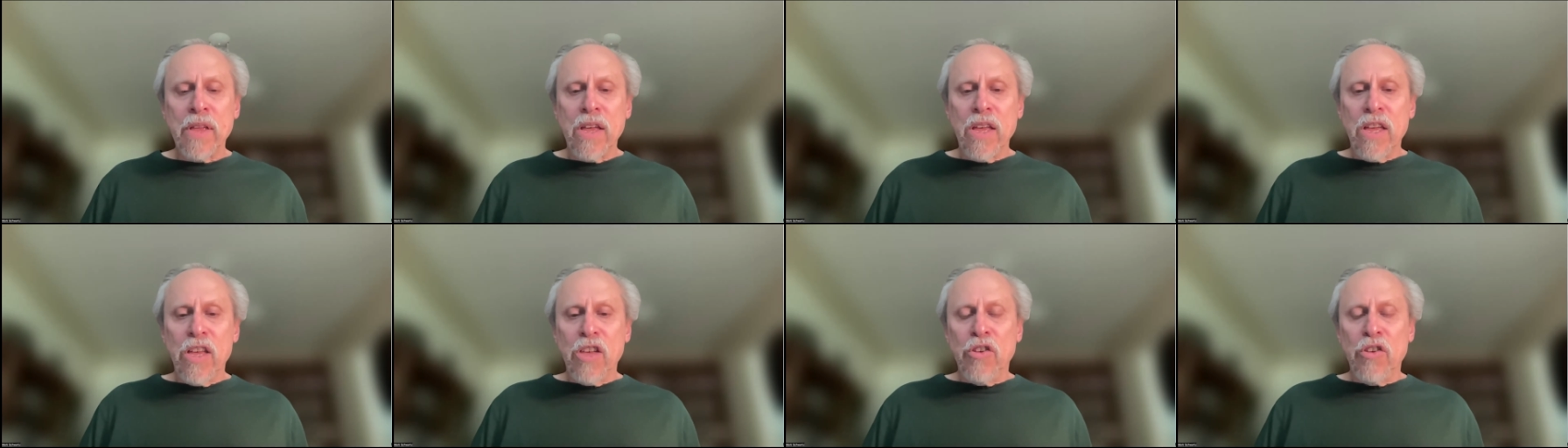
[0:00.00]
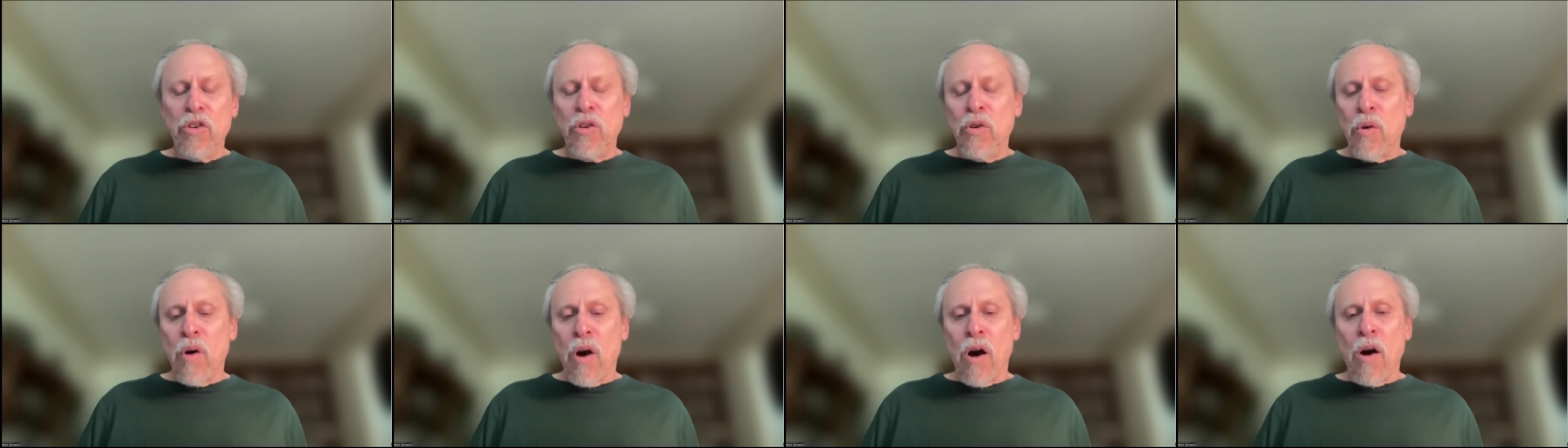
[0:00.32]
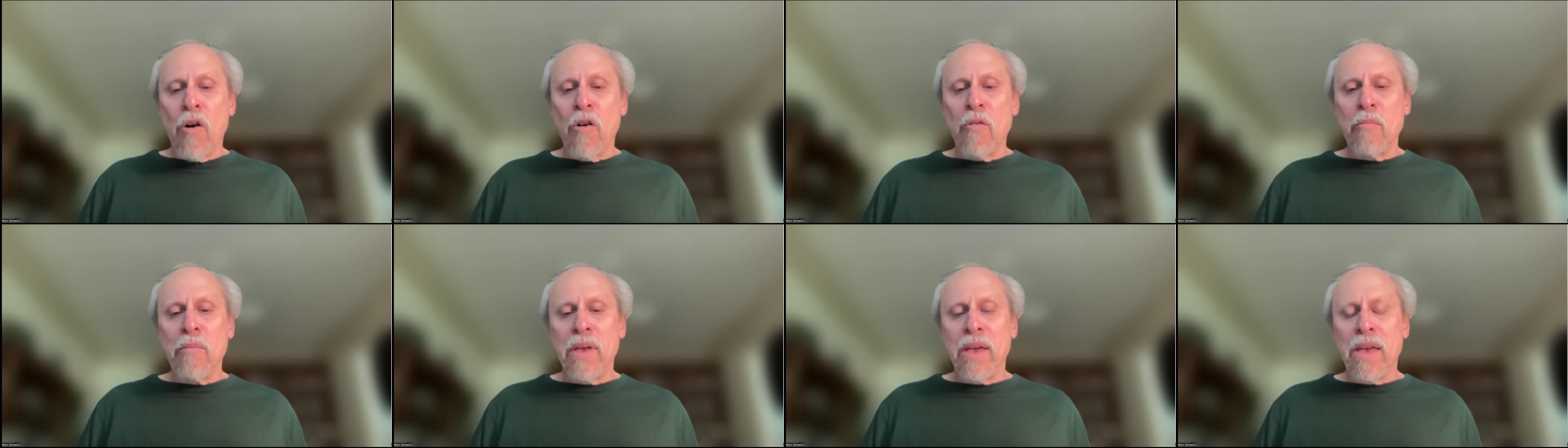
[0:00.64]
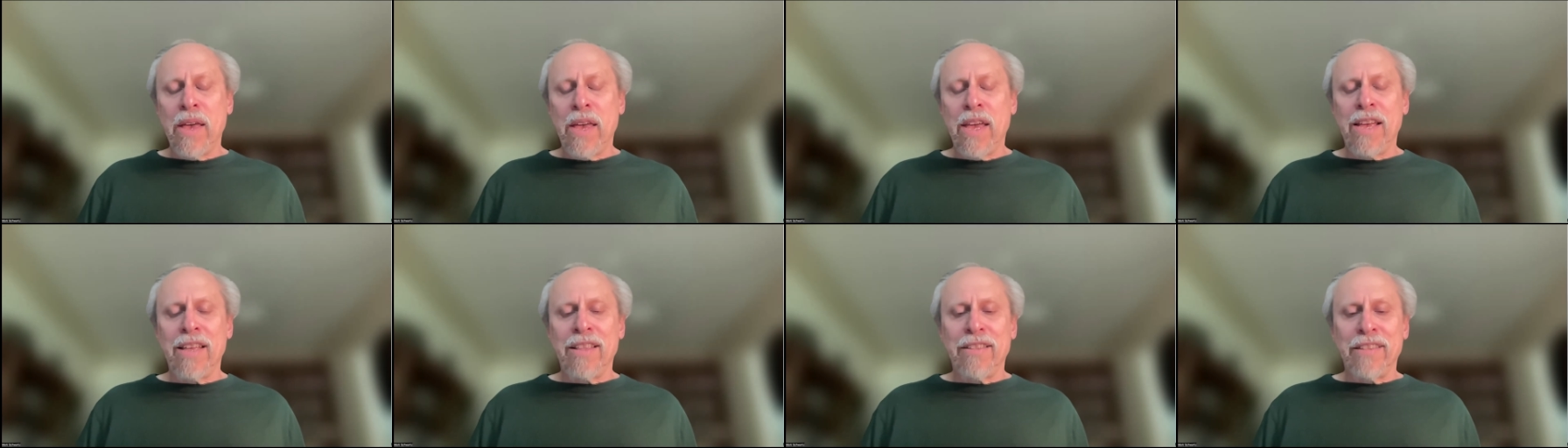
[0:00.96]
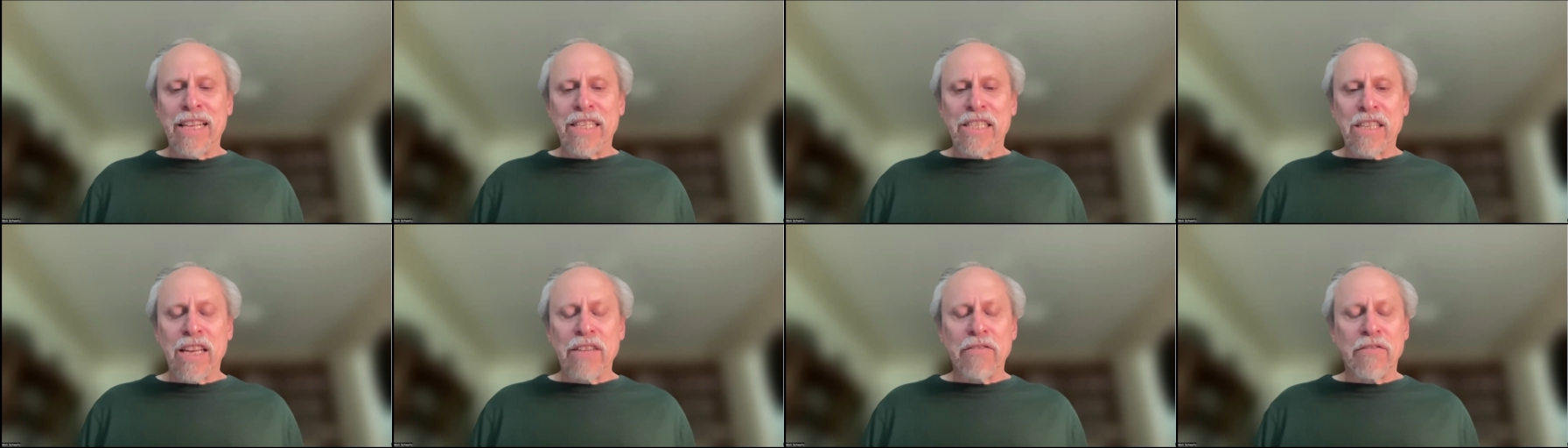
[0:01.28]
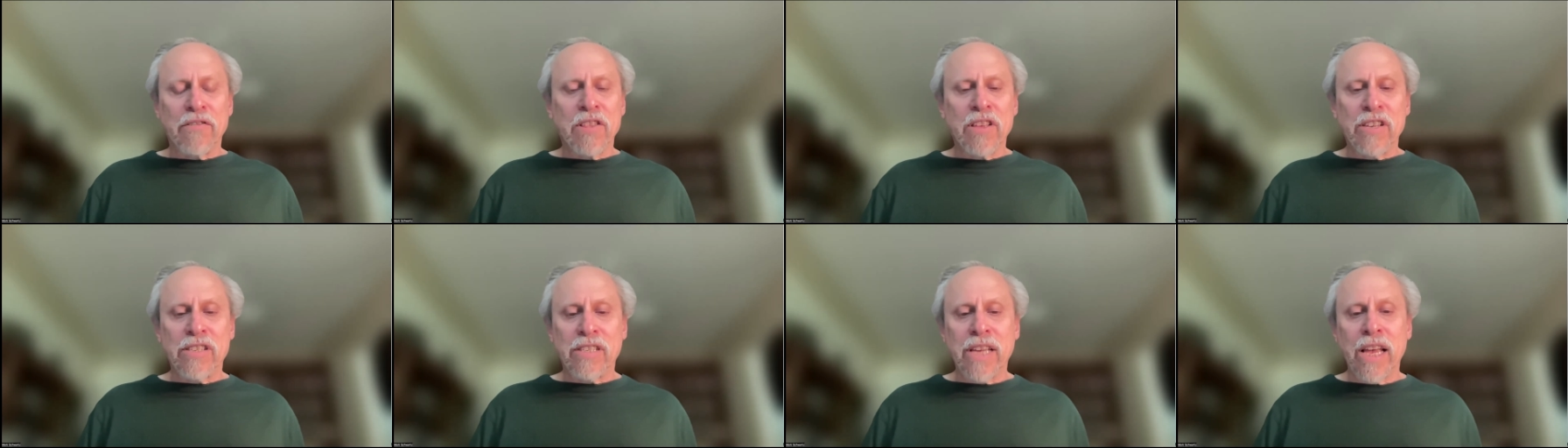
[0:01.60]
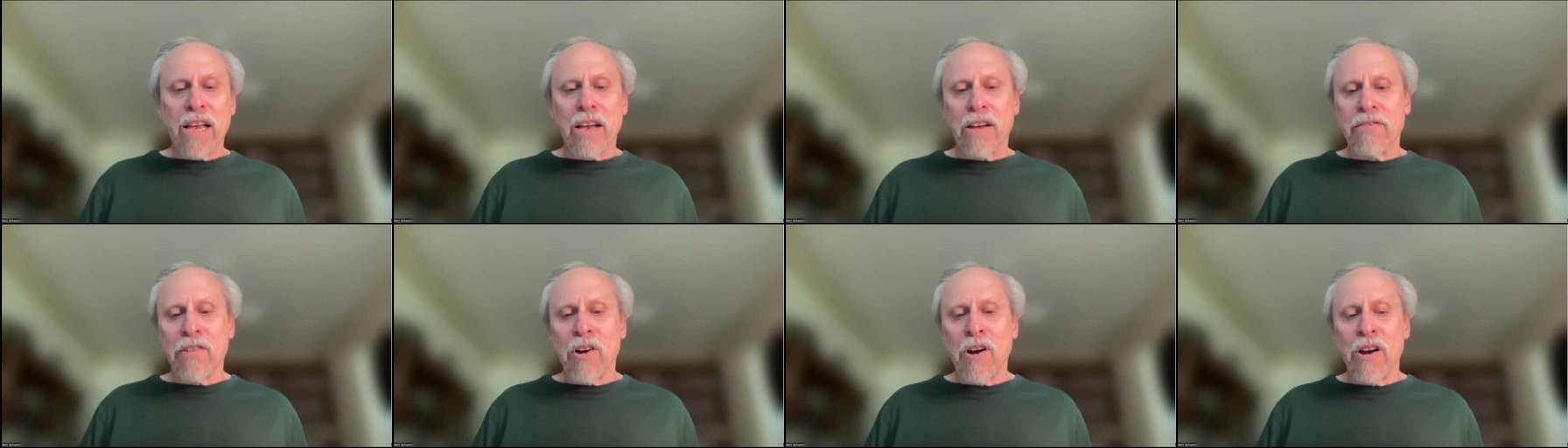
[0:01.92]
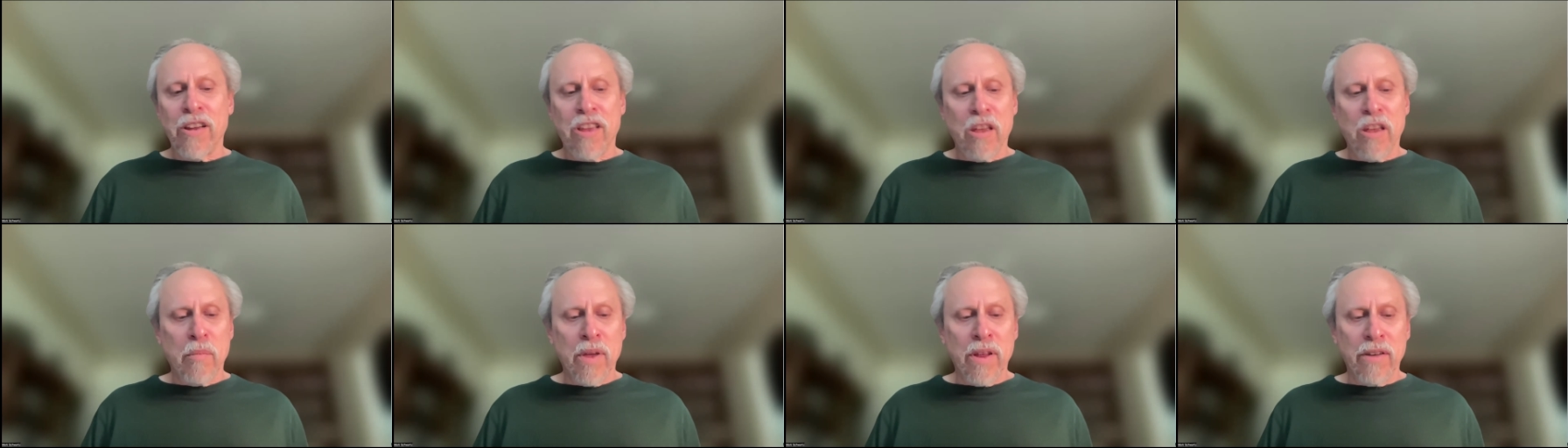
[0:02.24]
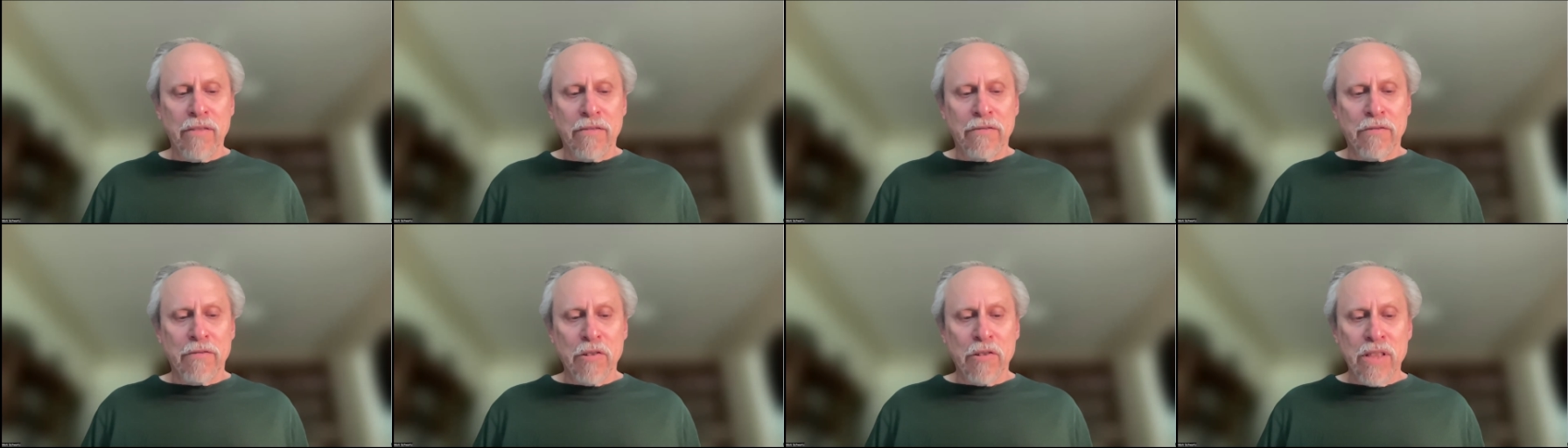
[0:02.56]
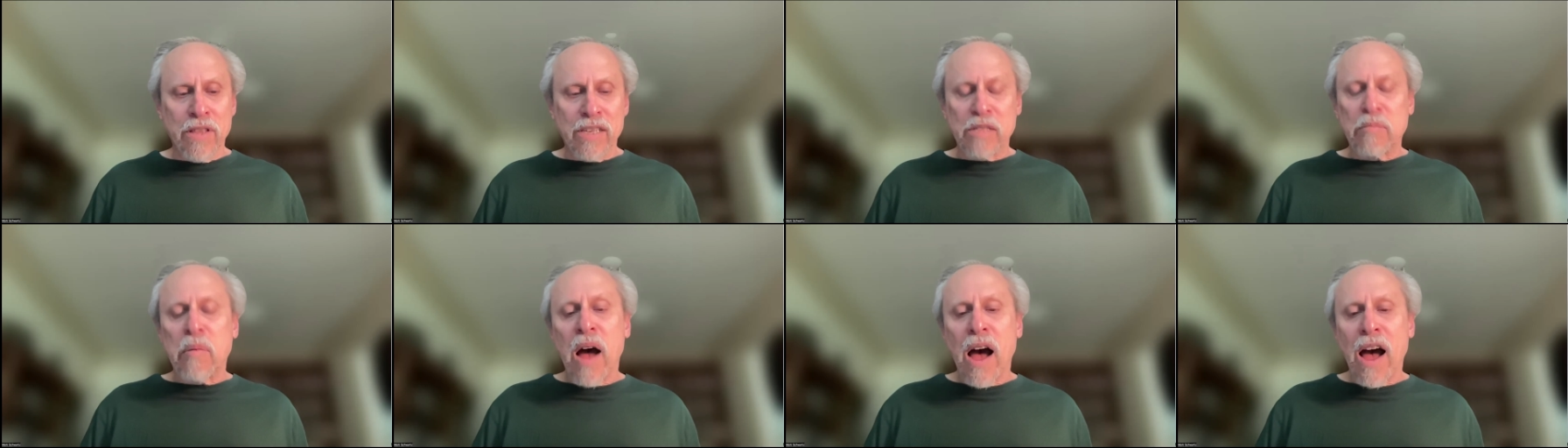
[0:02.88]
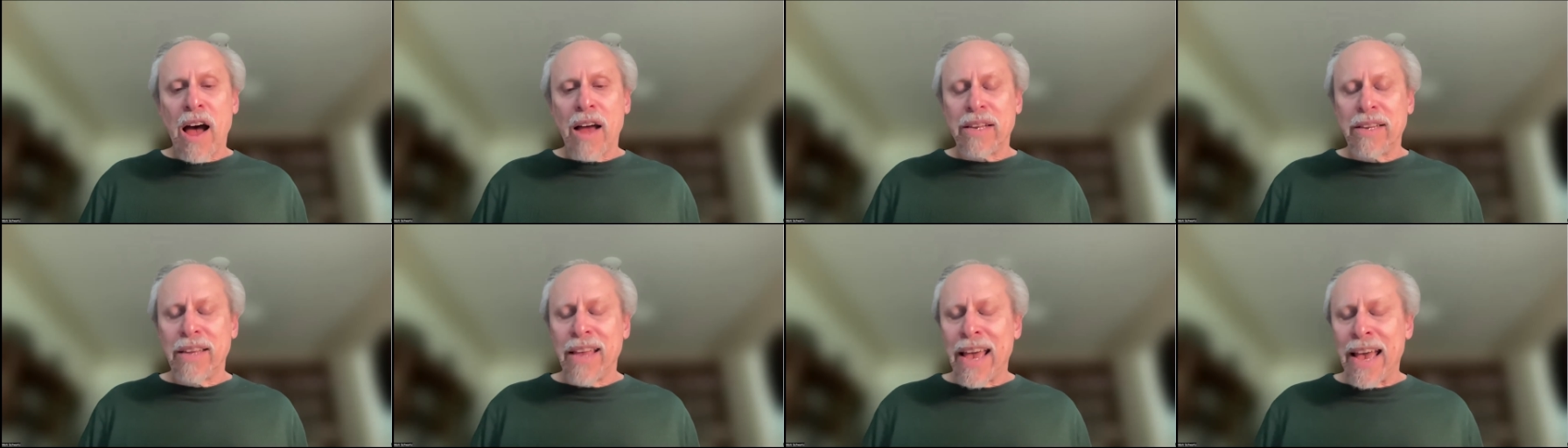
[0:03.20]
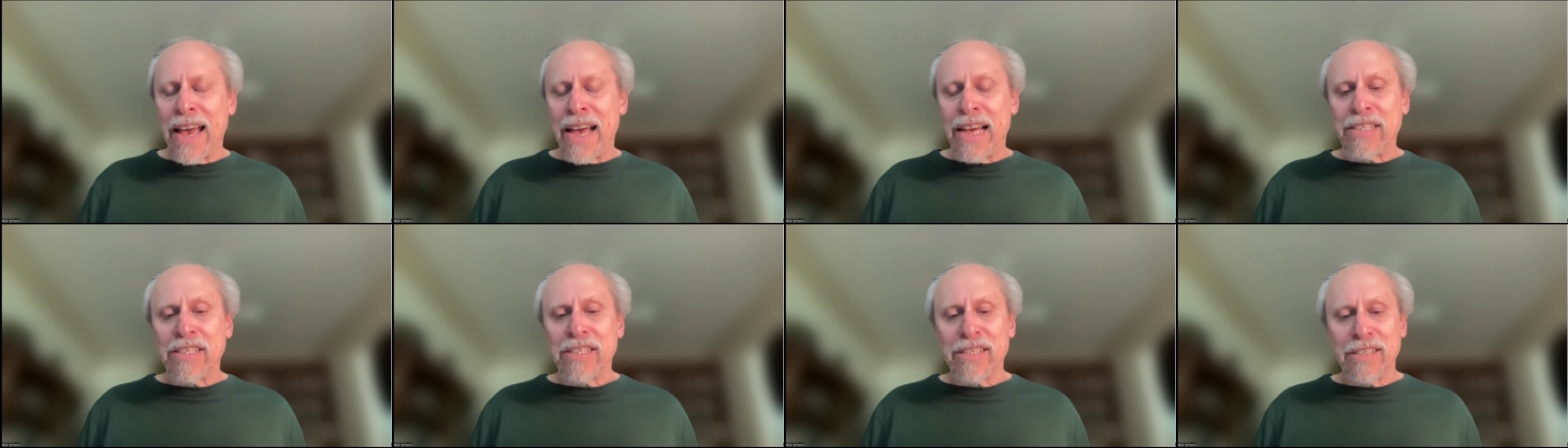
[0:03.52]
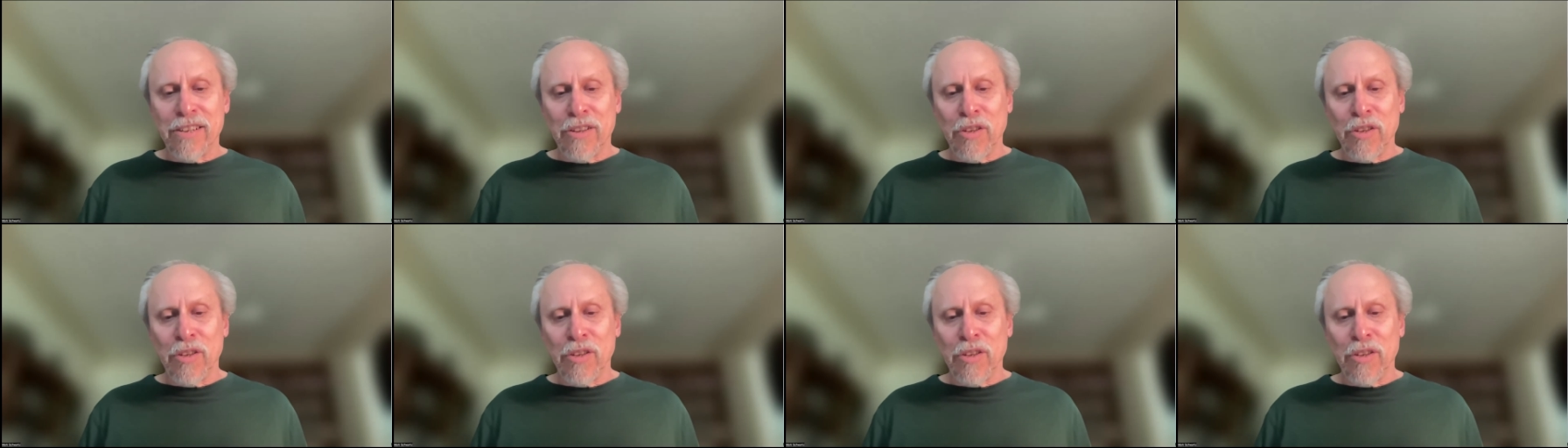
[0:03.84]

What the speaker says: You owe me, let's say for the sake of argument for this podcast,